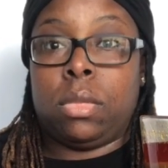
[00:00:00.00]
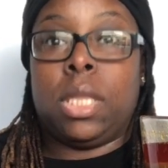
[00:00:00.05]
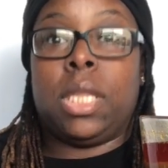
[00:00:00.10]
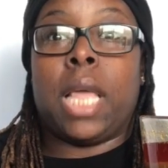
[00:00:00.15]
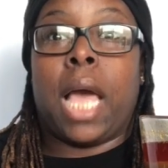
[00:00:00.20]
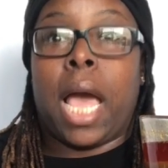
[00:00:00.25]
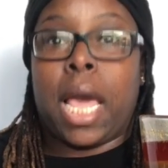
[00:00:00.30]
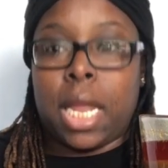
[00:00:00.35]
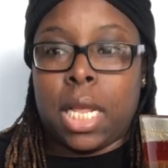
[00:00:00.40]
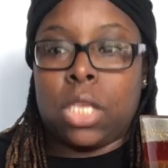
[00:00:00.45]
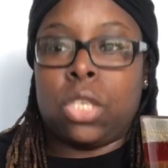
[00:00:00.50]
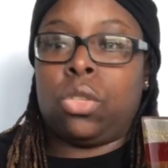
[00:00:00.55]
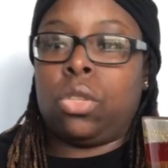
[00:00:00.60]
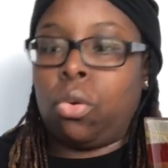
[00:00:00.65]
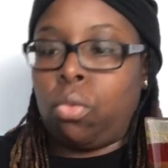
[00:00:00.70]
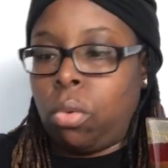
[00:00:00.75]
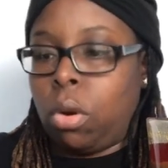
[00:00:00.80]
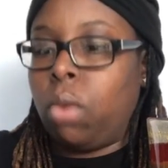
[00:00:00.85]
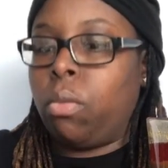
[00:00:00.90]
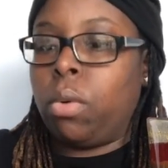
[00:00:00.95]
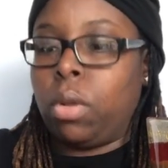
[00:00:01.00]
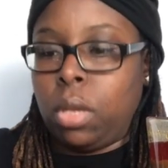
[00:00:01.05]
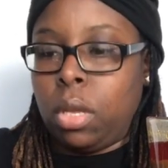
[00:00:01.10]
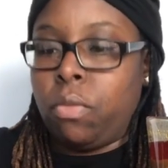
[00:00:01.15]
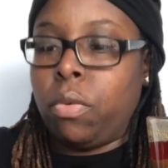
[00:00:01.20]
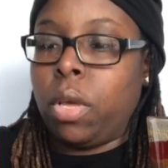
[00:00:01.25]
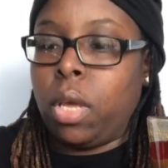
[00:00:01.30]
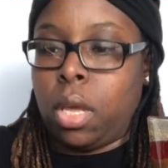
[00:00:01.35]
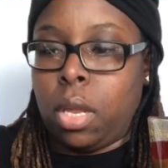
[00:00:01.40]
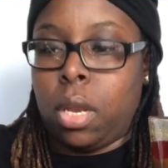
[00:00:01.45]
That is the world we're
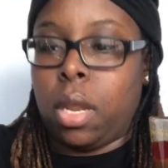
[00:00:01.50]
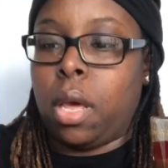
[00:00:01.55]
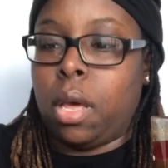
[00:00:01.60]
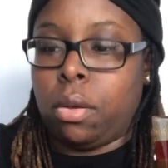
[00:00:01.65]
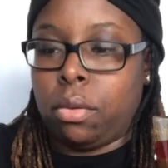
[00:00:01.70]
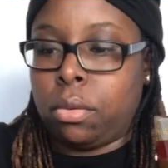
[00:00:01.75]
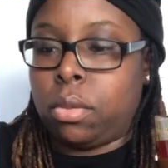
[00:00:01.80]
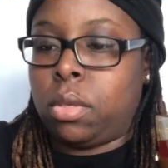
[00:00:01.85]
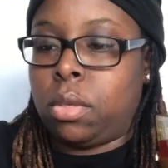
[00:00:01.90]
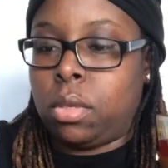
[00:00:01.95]
living in now.